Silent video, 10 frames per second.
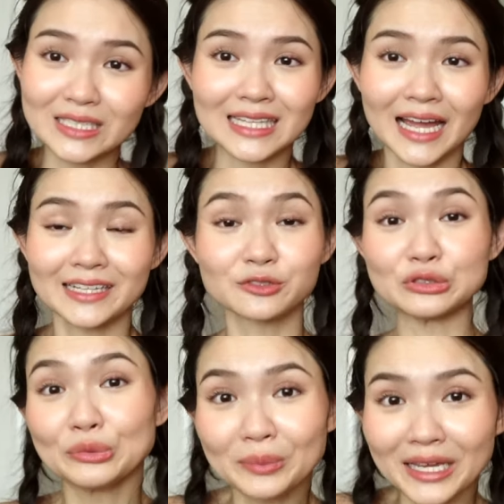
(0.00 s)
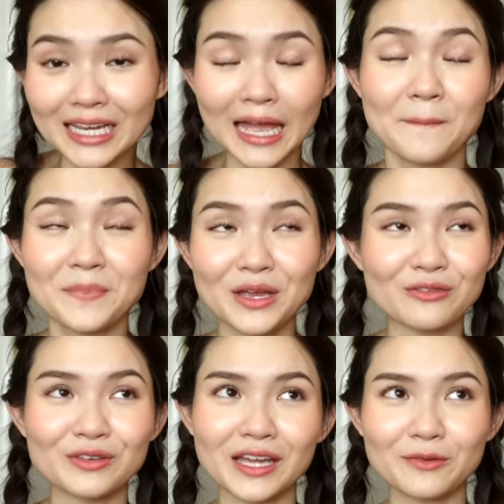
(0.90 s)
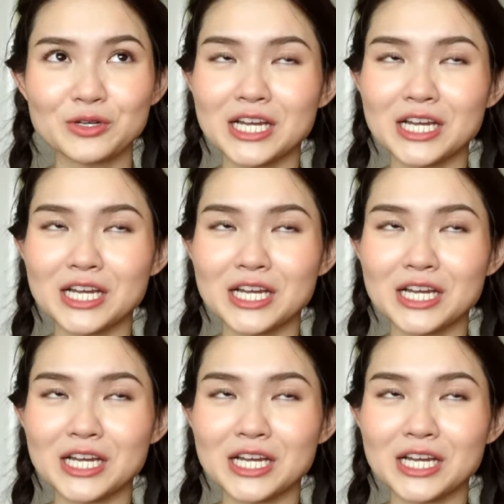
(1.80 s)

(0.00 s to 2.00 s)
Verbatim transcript: really like grooming and bathing,